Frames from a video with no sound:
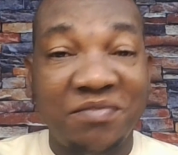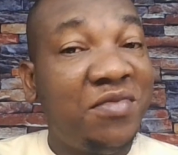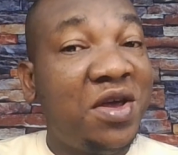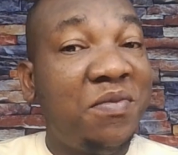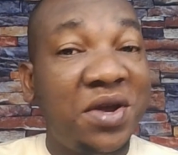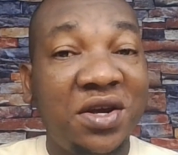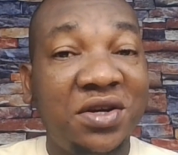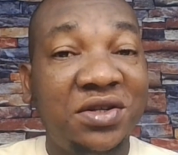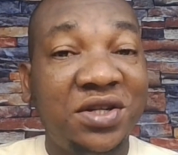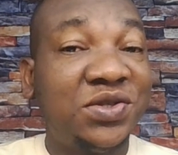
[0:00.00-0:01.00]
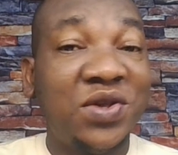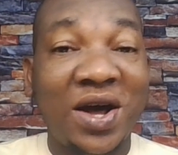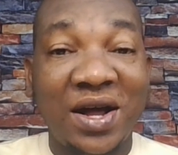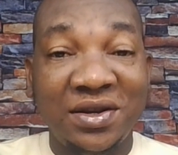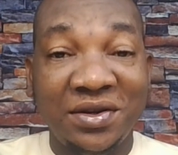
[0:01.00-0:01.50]
Maybe she's not
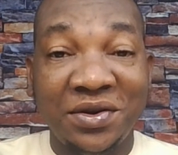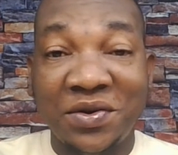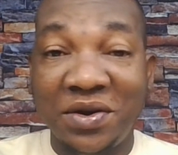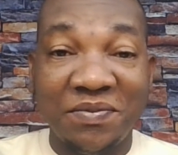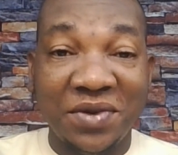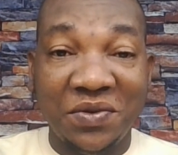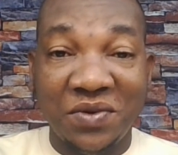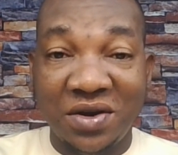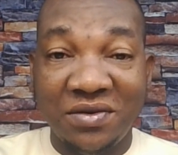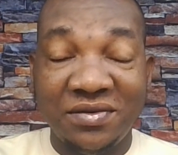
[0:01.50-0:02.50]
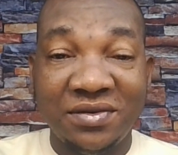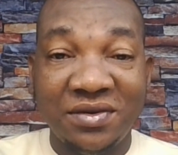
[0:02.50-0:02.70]
handling the company well.